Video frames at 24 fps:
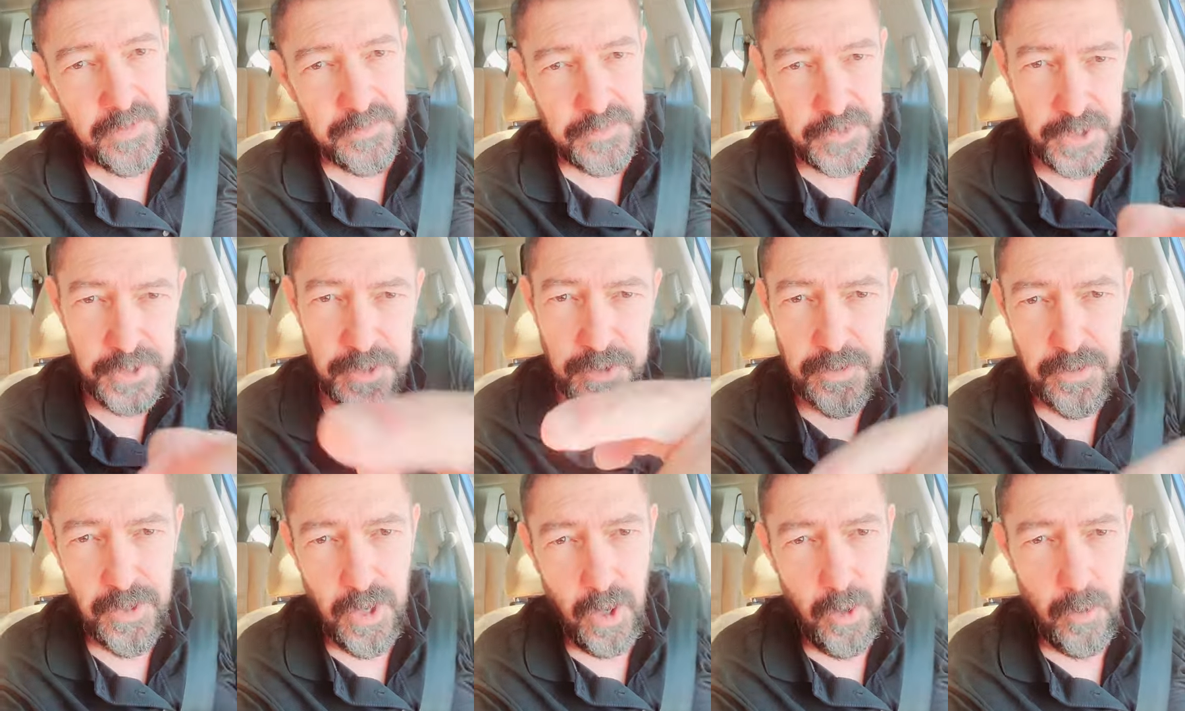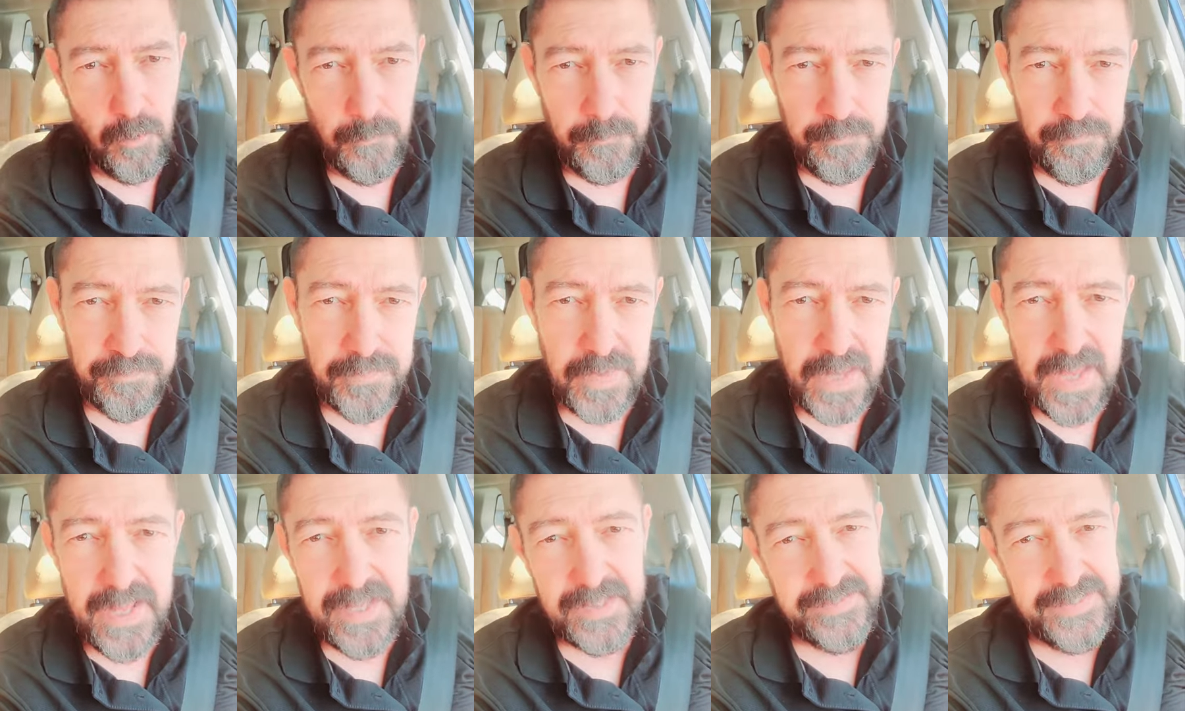Did you know
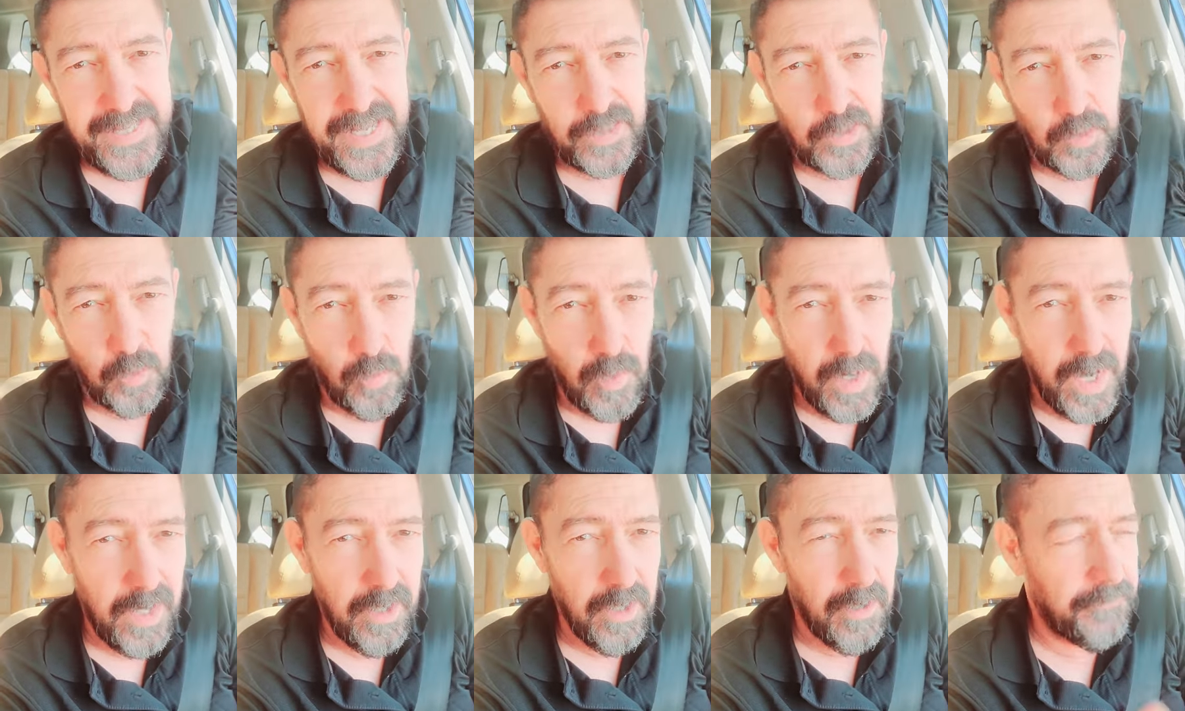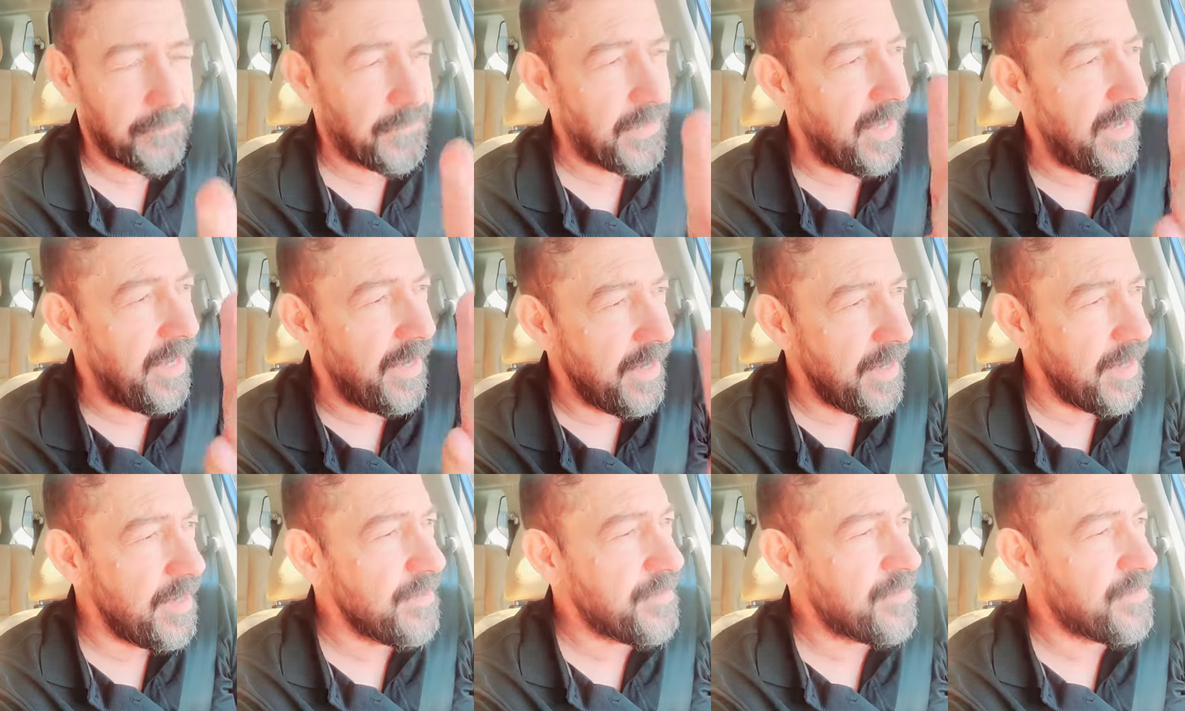that one of the
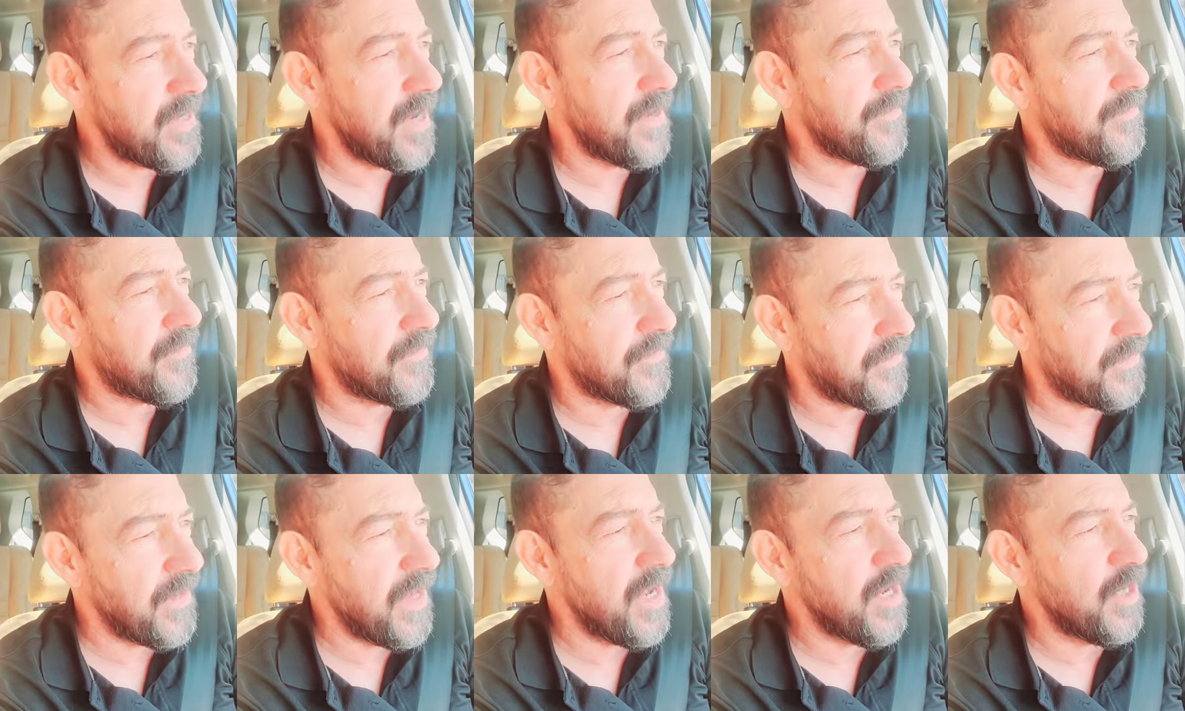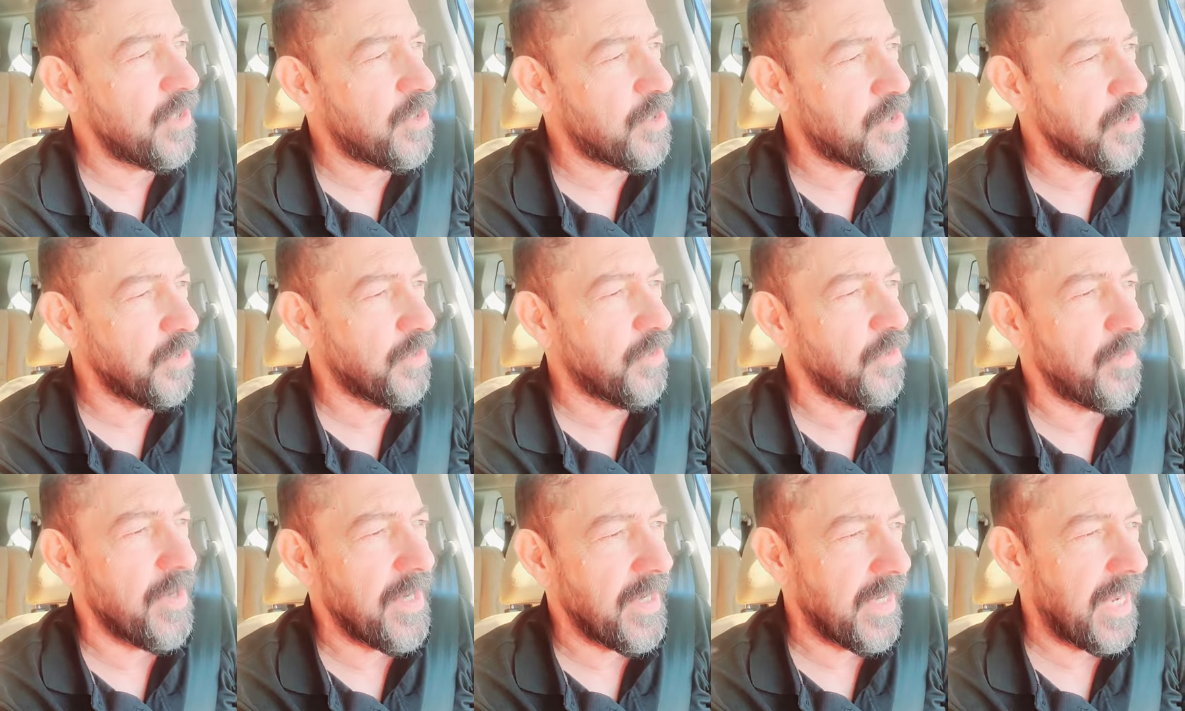easiest things to
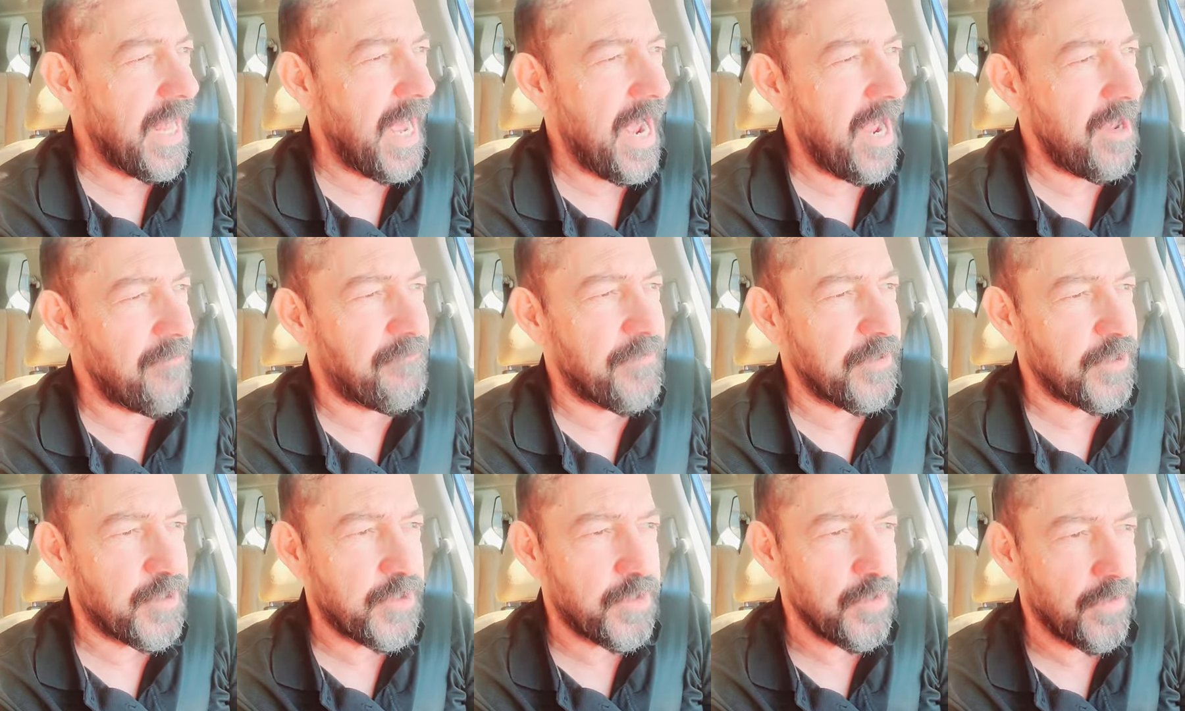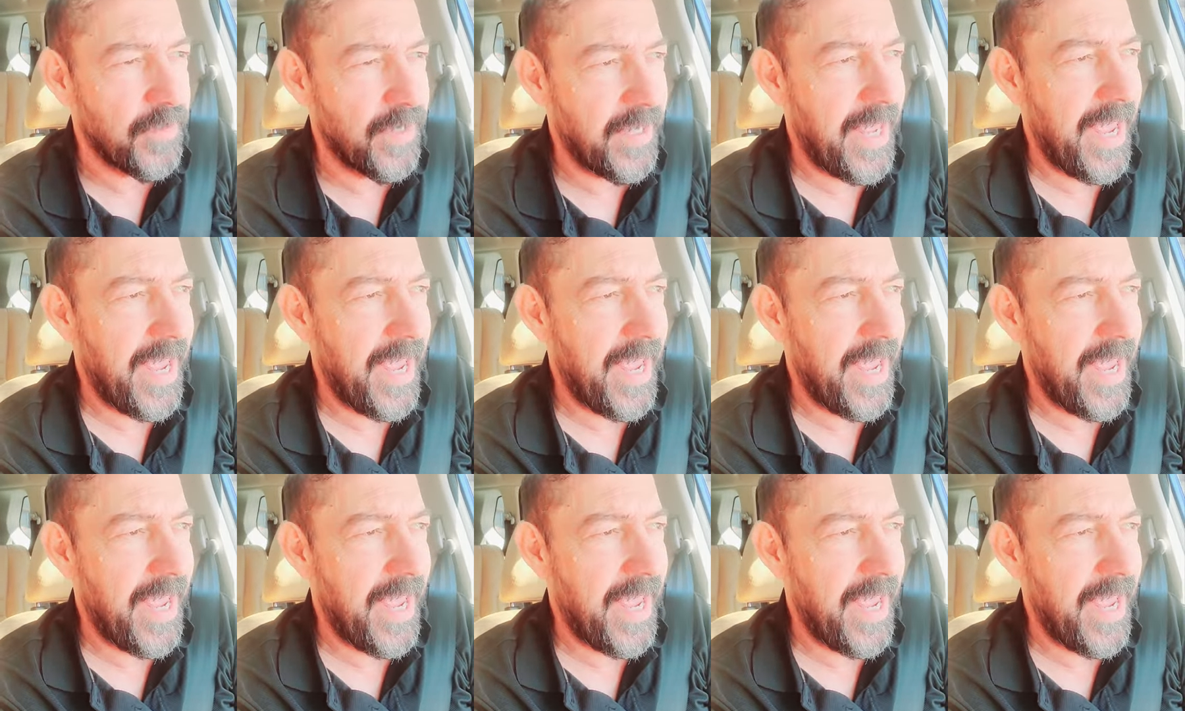do in life is to